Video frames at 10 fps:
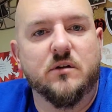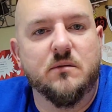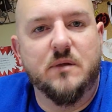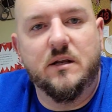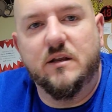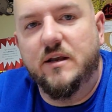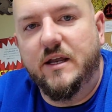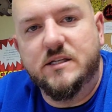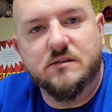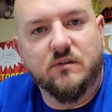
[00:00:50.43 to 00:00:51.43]
can meet the
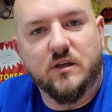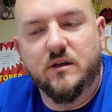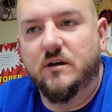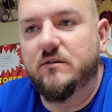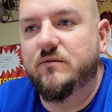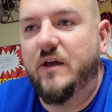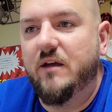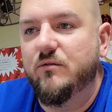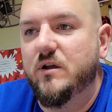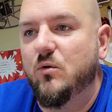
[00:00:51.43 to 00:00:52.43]
needs of
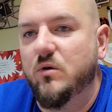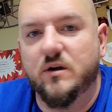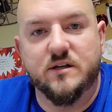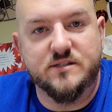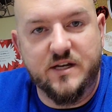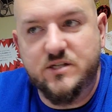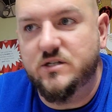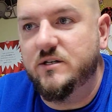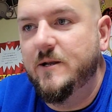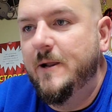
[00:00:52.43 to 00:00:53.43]
every
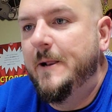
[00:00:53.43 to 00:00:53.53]
organization,